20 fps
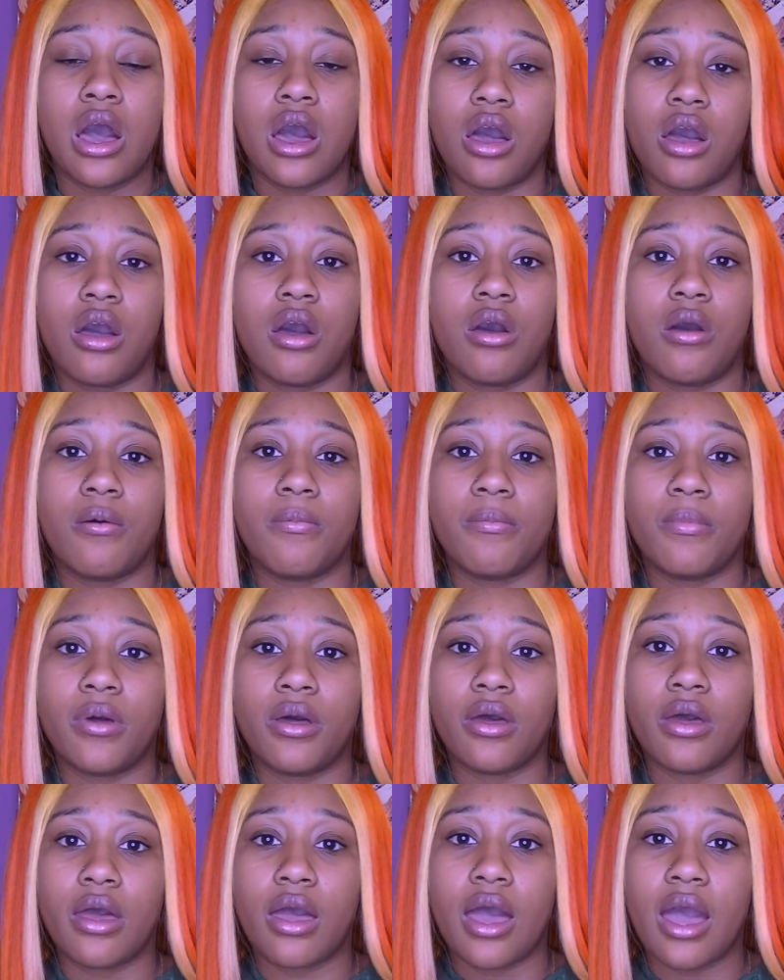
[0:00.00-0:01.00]
Um,
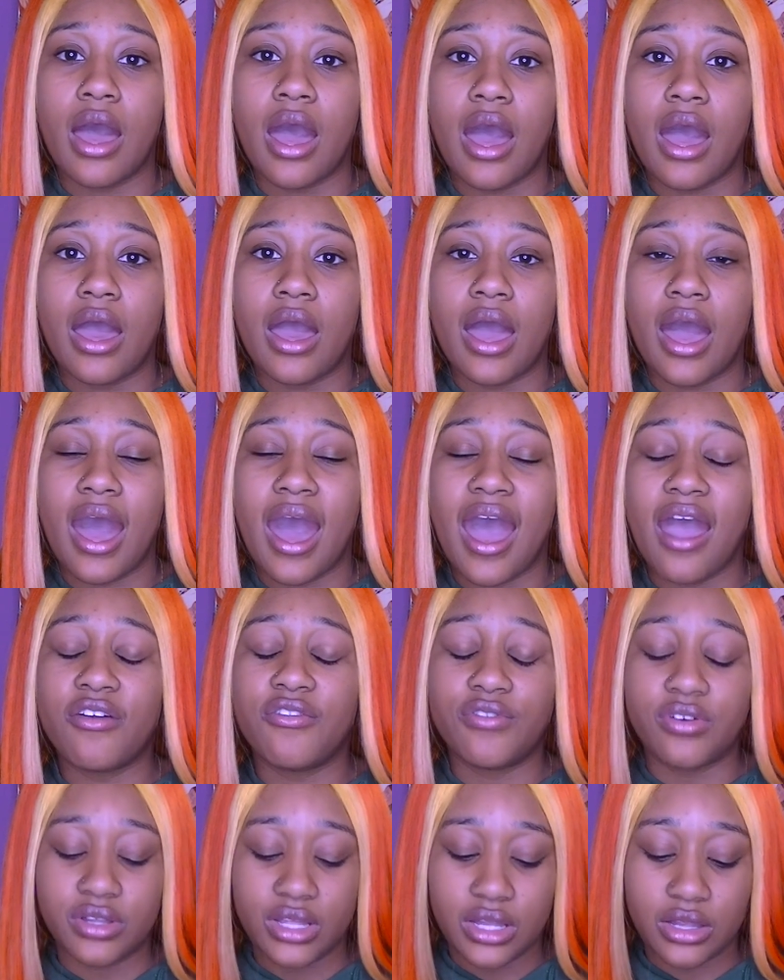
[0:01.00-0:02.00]
I
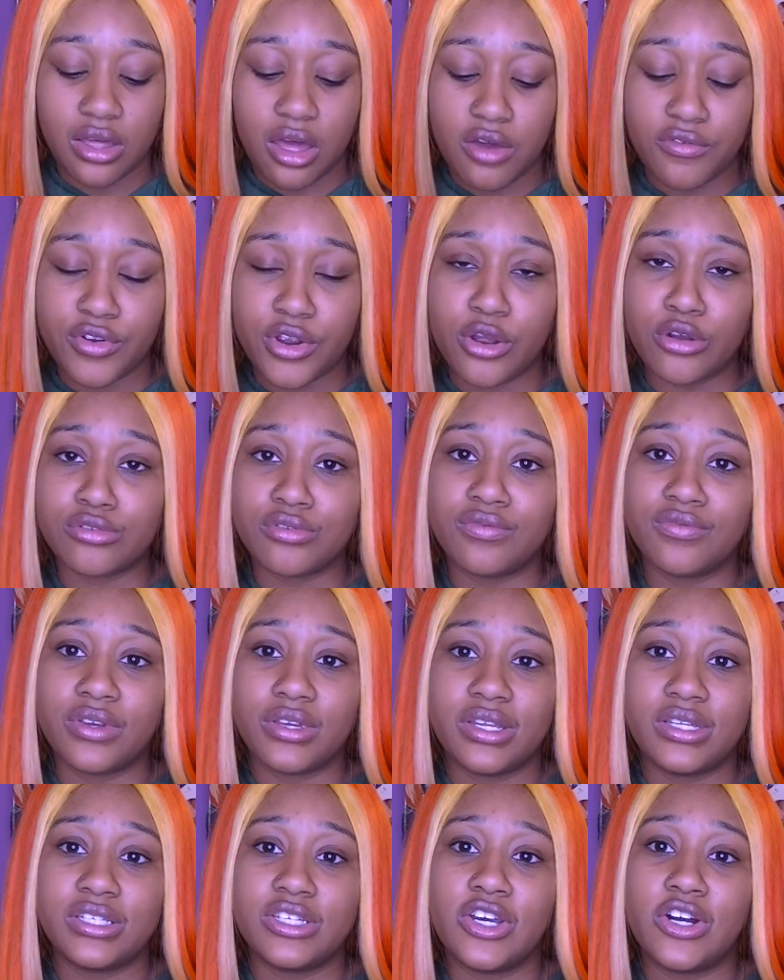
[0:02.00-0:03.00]
really love Girls from
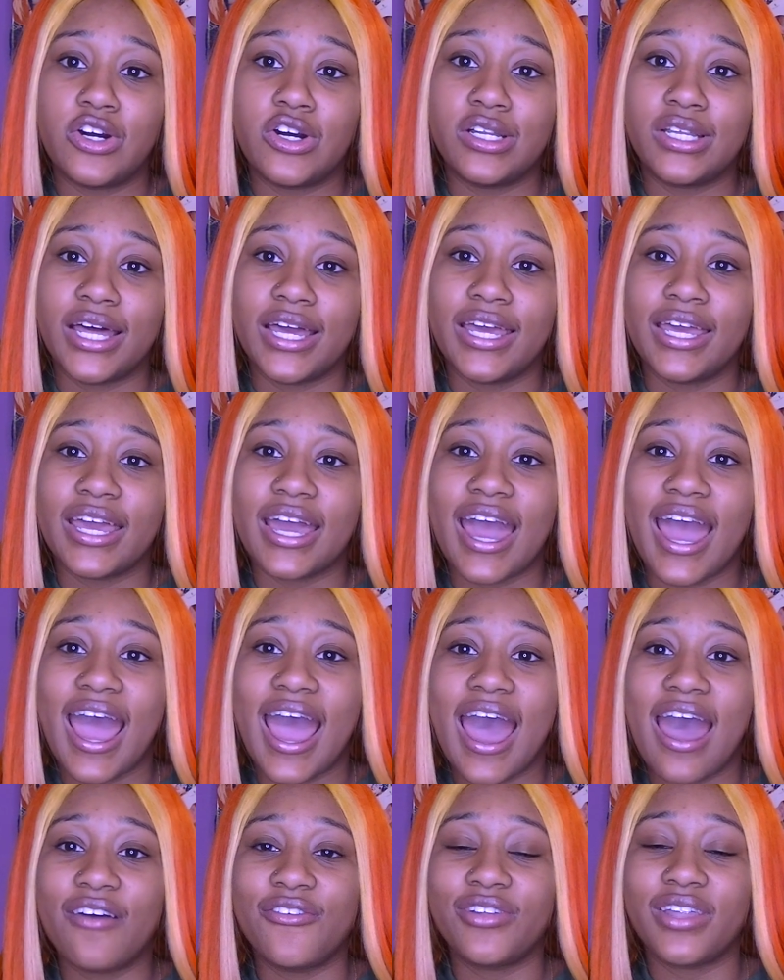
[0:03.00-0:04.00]
Venus, y'all. Like,
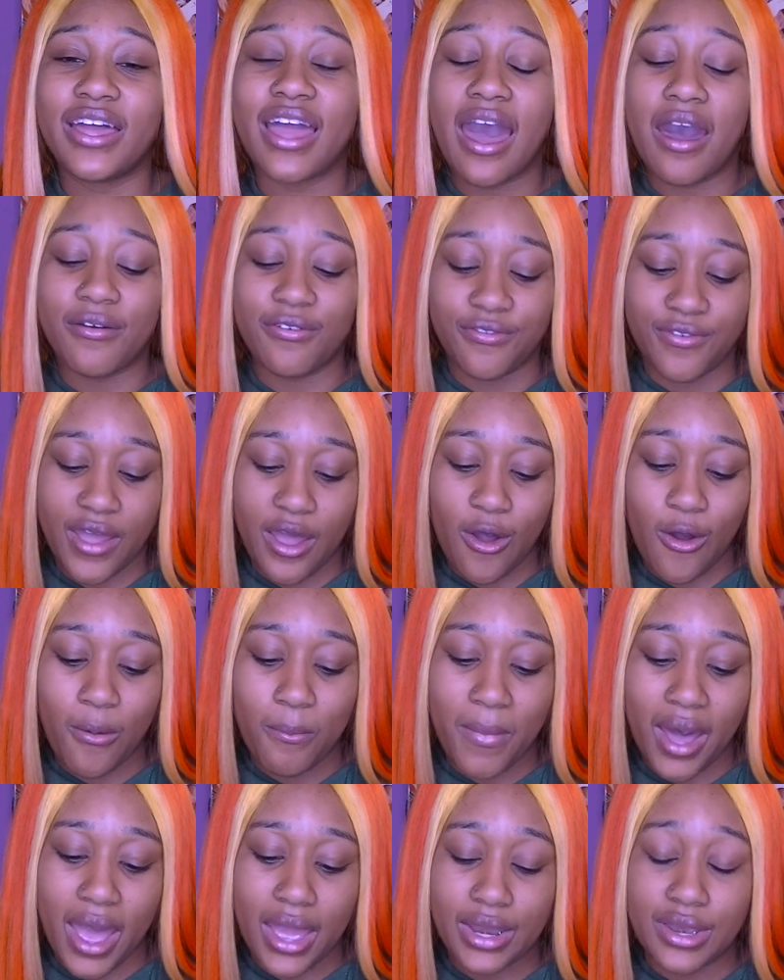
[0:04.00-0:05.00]
I feel like I
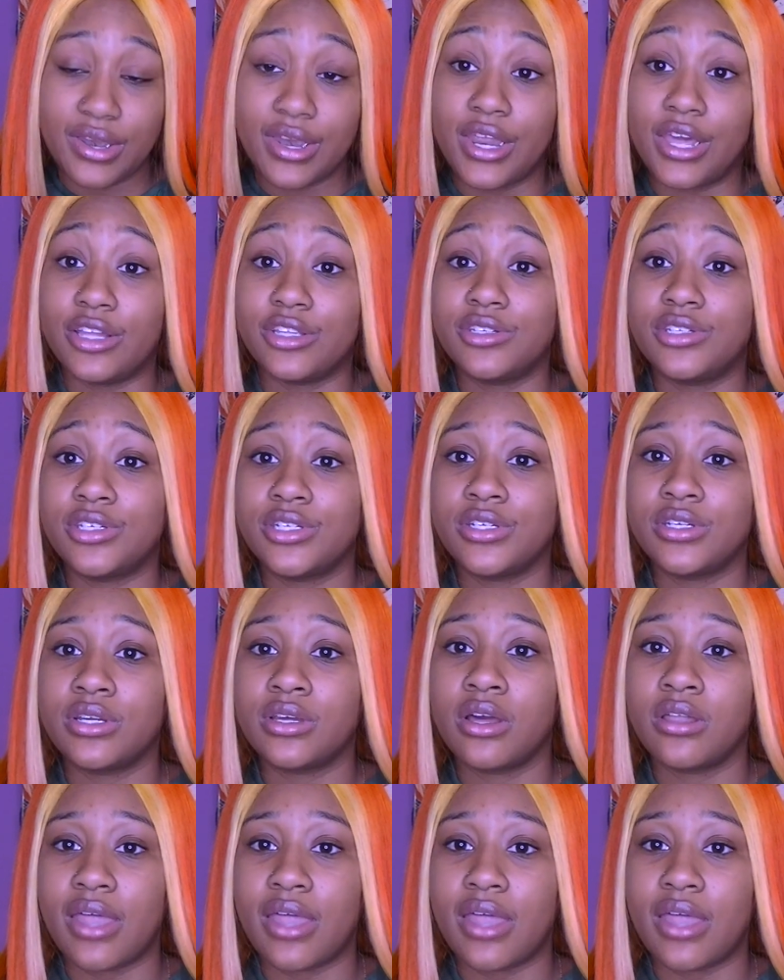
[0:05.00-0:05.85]
found my niche.